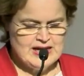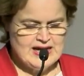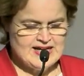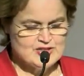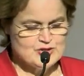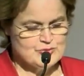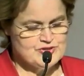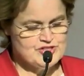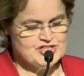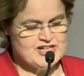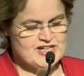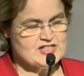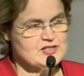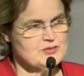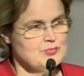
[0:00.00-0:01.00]
and to
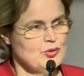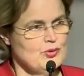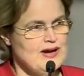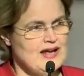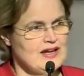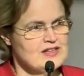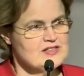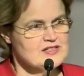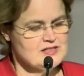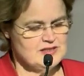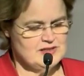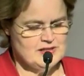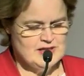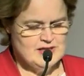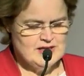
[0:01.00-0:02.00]
reject
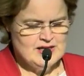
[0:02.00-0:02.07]
morality